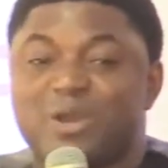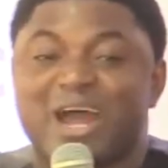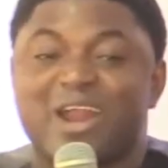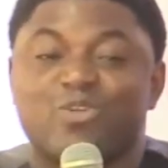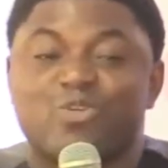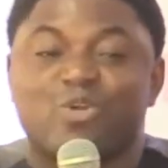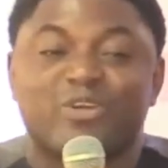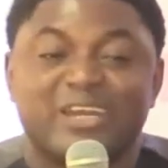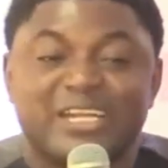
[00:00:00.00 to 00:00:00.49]
you
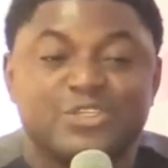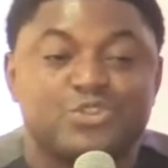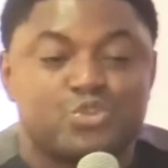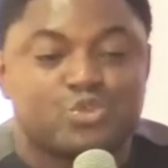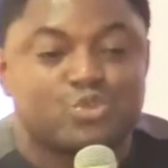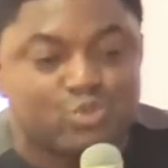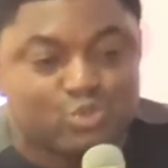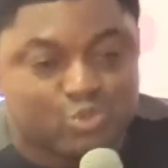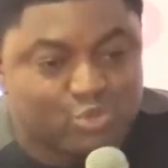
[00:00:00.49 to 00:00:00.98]
are running
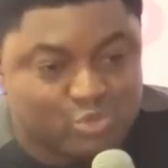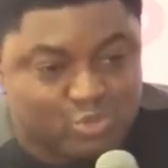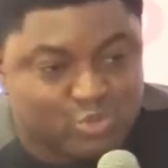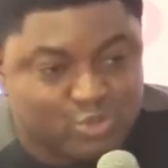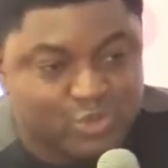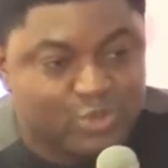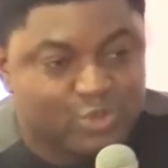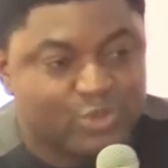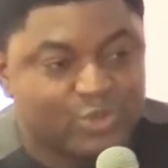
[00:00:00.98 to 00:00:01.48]
to,
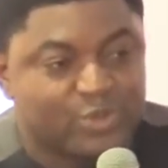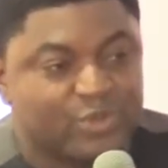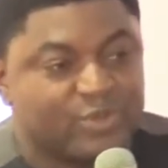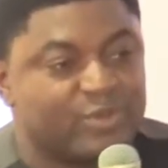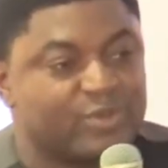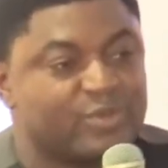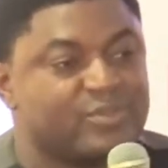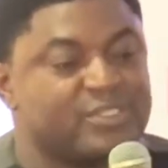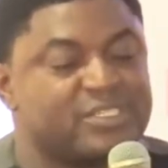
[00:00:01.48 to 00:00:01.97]

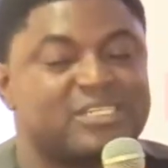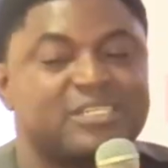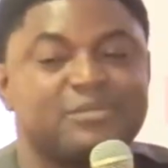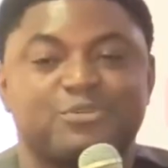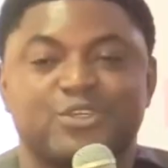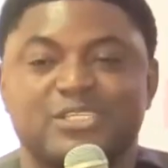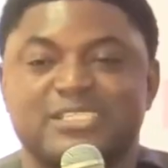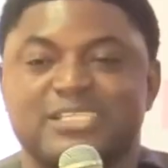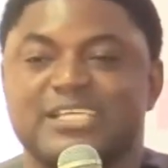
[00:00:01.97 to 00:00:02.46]
the
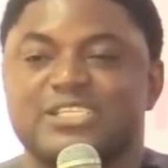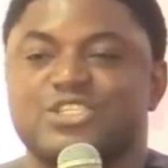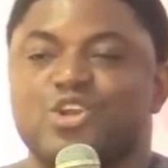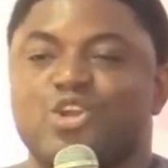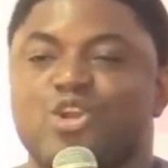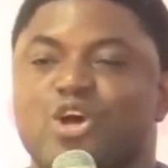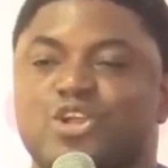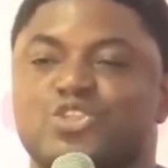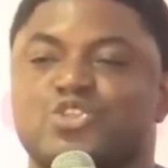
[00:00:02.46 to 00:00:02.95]
scripture says
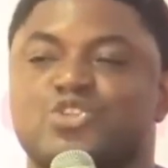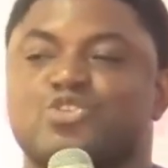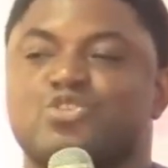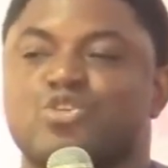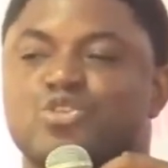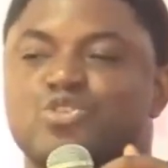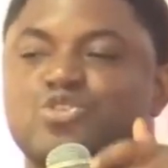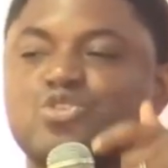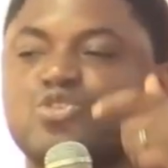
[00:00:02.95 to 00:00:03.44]
Lot
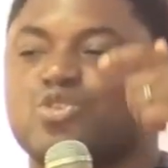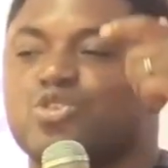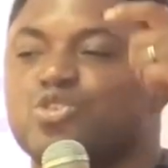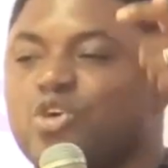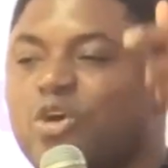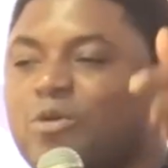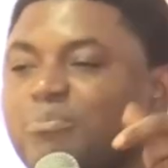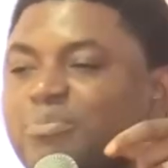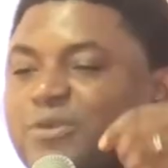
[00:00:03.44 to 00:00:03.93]
showed
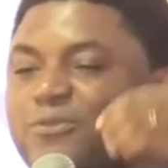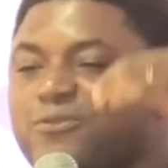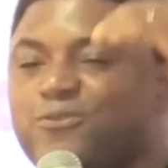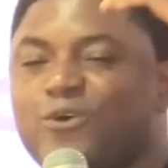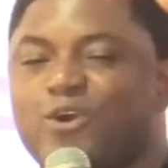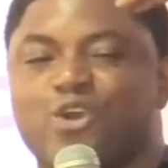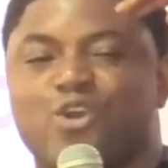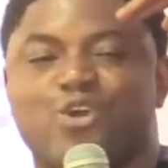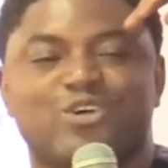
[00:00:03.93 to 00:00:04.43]
Sodom
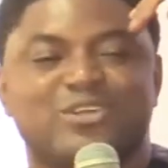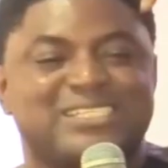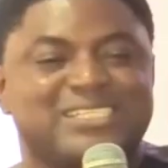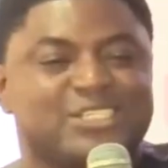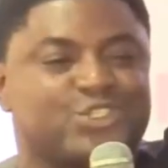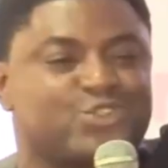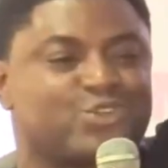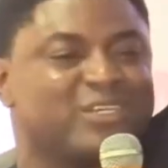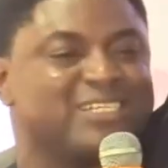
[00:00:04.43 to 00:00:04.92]
before God
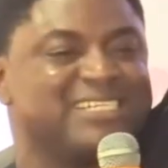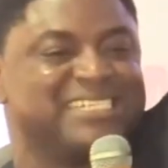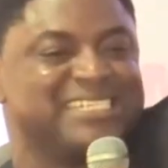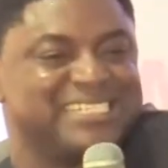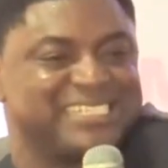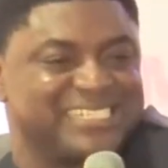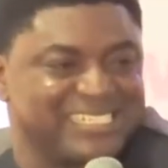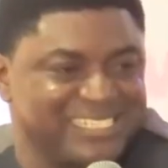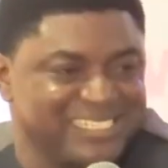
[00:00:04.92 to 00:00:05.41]
destroyed
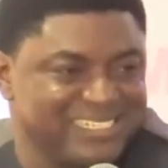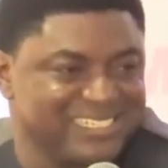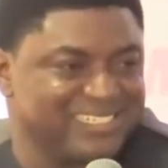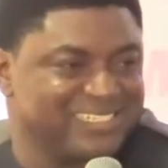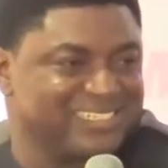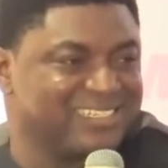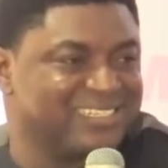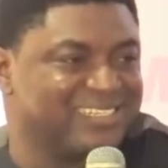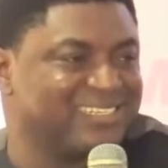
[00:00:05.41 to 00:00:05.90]
it.
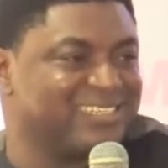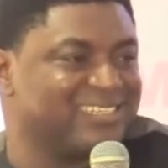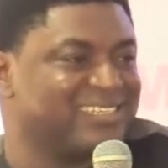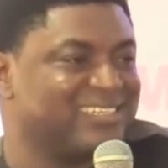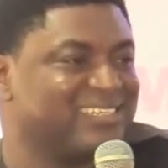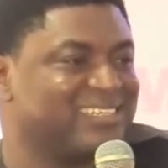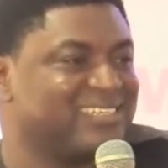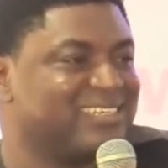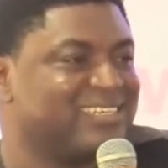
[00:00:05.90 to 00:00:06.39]

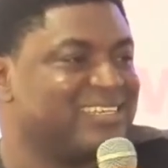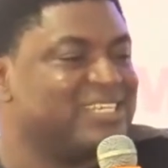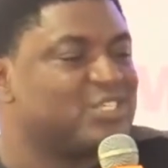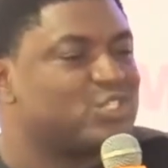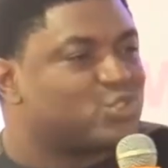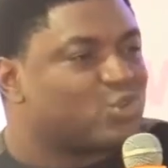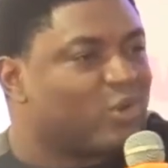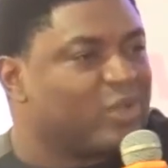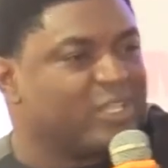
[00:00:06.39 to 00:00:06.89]
He
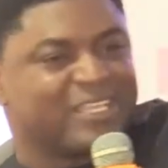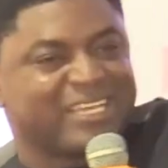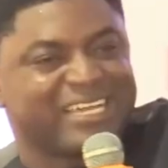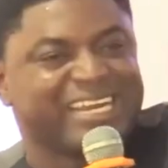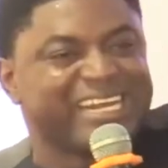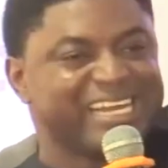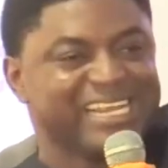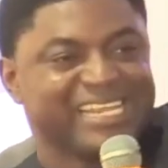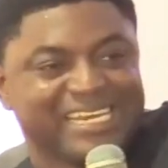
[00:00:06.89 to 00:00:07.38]
saw it
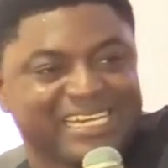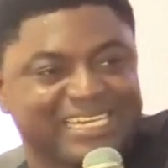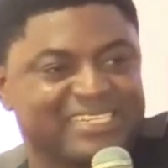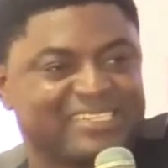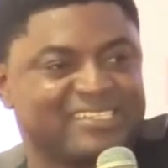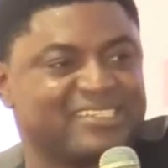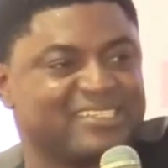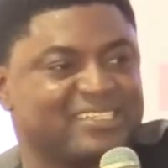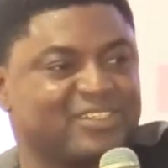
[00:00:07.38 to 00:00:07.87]

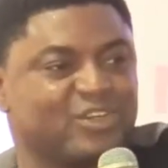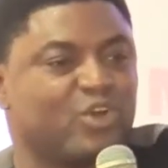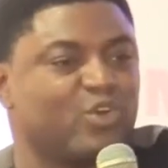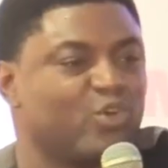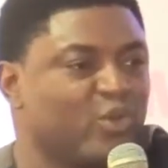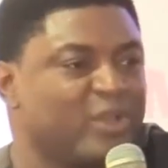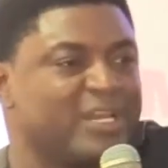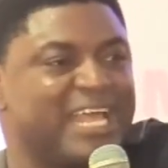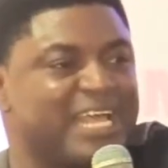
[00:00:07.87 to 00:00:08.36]
green,
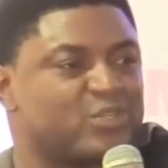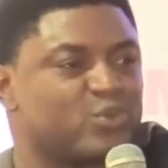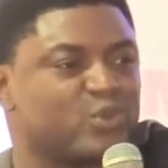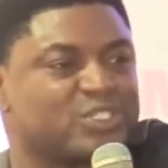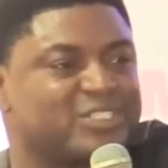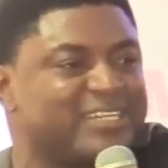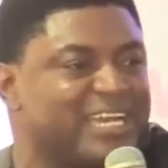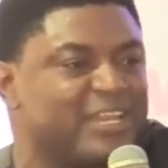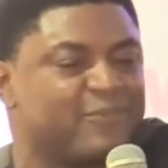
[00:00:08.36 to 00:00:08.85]
not knowing that it
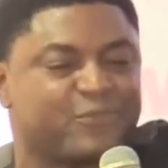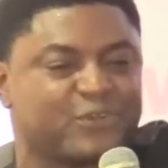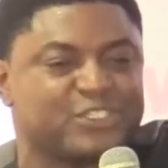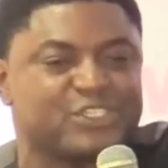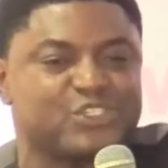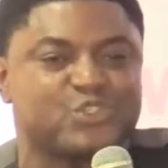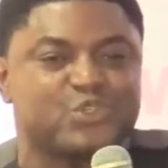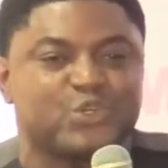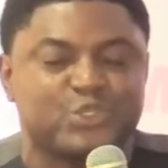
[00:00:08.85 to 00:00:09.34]
was ready for
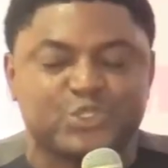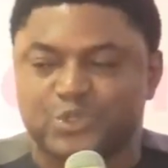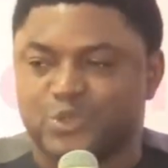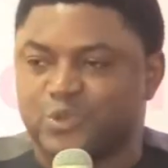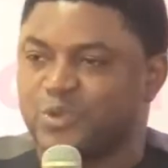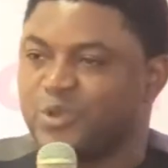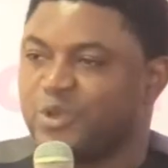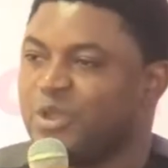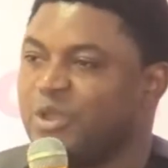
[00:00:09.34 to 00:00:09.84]

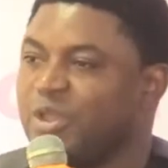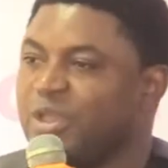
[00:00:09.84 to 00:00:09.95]
destruction.